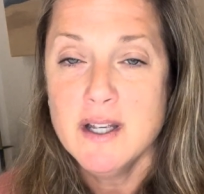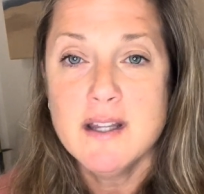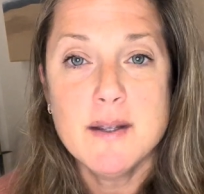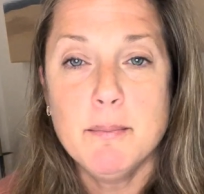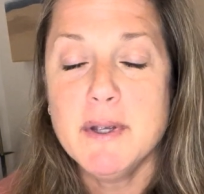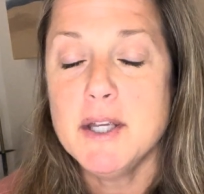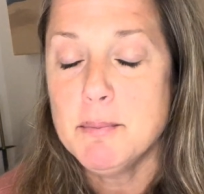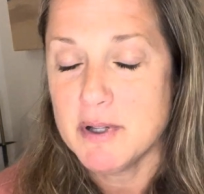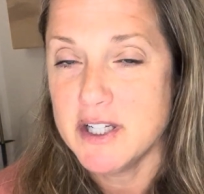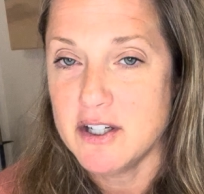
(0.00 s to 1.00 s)
the big
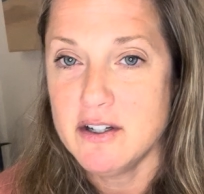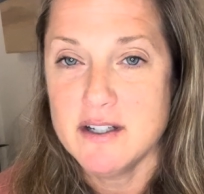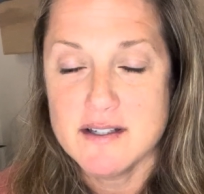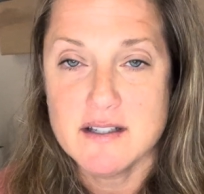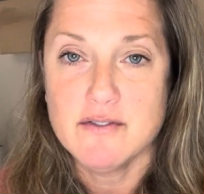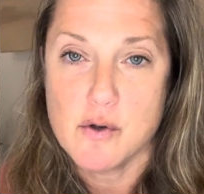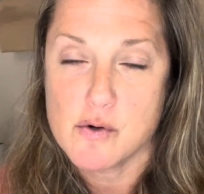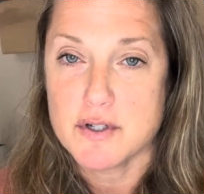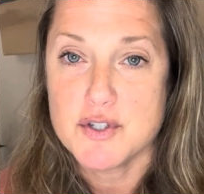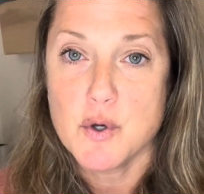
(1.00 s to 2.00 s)
player is, of
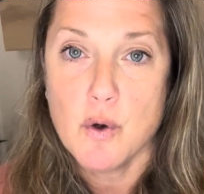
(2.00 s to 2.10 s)
course,